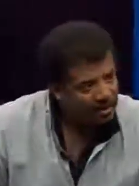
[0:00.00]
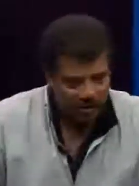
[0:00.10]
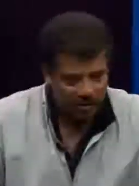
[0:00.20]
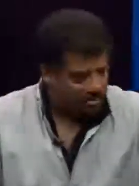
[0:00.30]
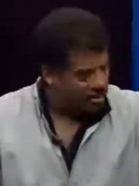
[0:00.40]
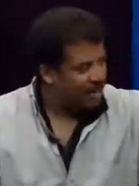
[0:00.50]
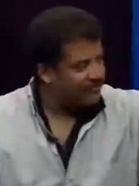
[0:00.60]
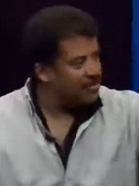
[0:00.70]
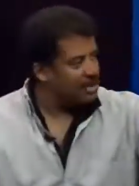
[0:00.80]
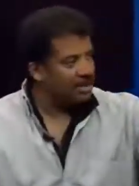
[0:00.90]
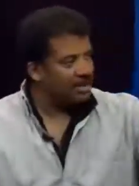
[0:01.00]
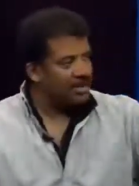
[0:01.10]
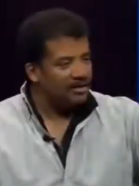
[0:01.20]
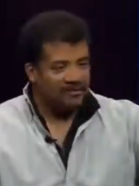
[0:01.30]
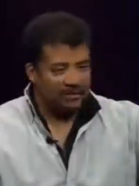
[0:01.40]
The time for me to
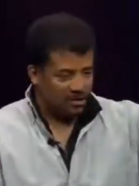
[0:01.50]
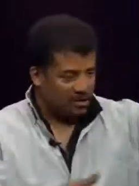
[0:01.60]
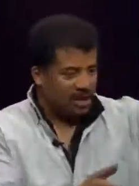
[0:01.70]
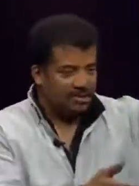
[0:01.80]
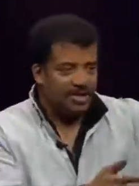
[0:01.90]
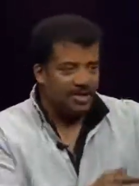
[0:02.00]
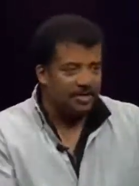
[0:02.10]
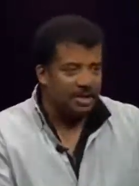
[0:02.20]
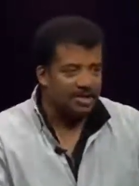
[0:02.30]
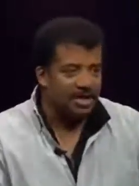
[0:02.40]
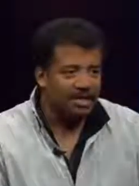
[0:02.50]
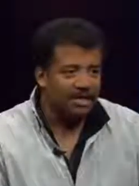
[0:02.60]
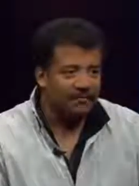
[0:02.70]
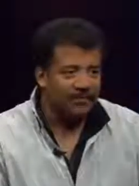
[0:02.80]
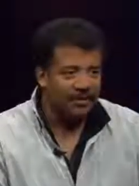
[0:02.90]
leave, he drives me to the bus
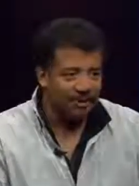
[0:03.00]
station.